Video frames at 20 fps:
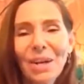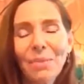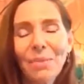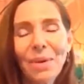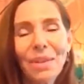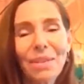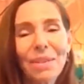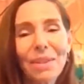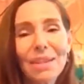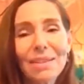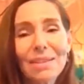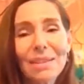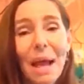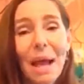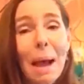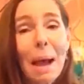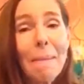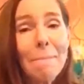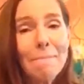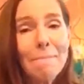with
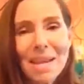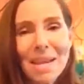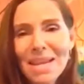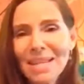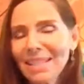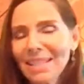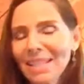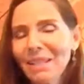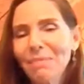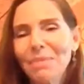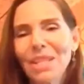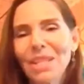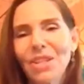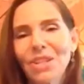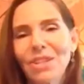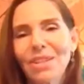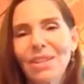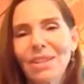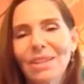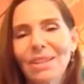this amazing
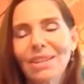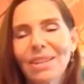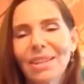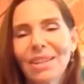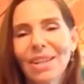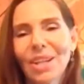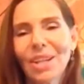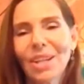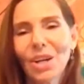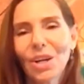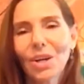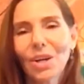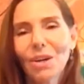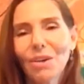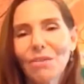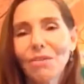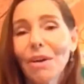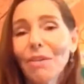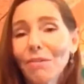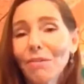mission
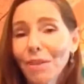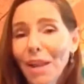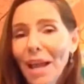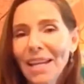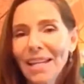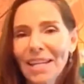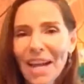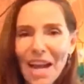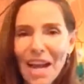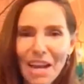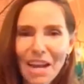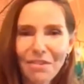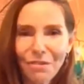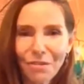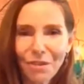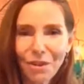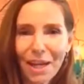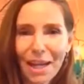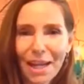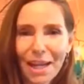of Flying High
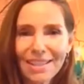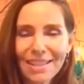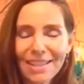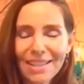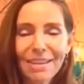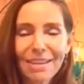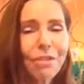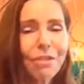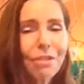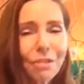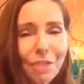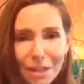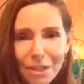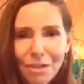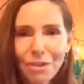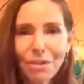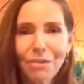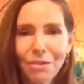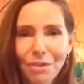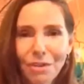for Haiti.
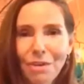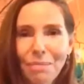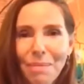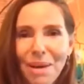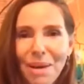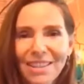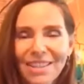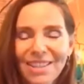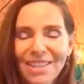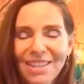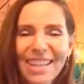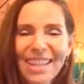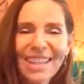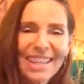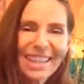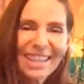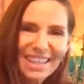Thank you very much.